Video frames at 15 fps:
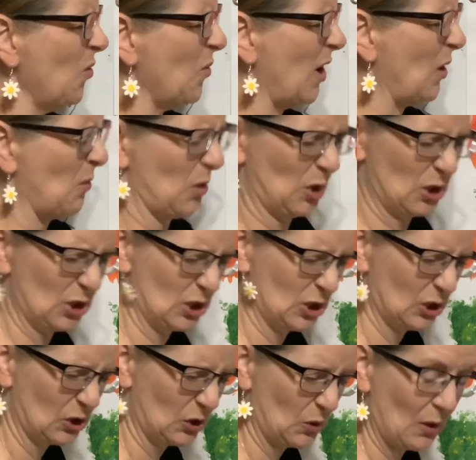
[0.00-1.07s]
what word to
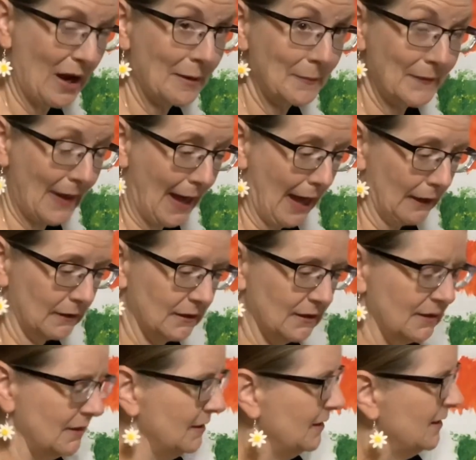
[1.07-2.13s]
describe that.
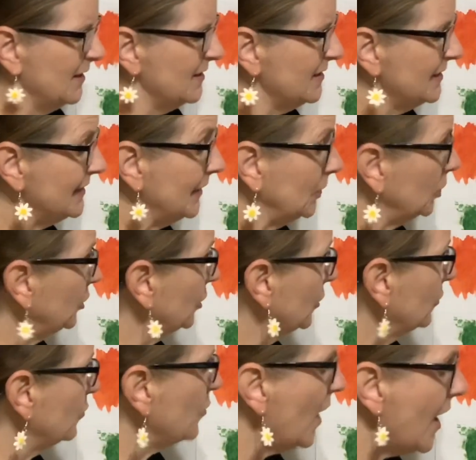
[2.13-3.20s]
Does it look
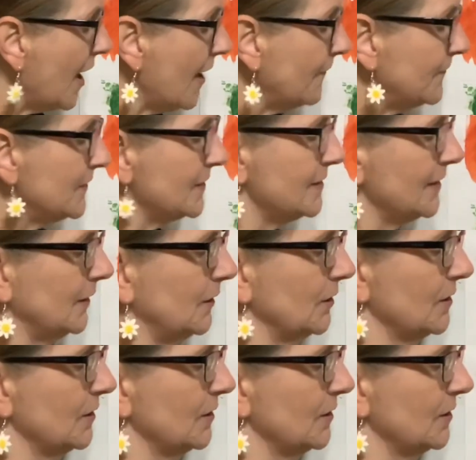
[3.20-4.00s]
rough? Does it look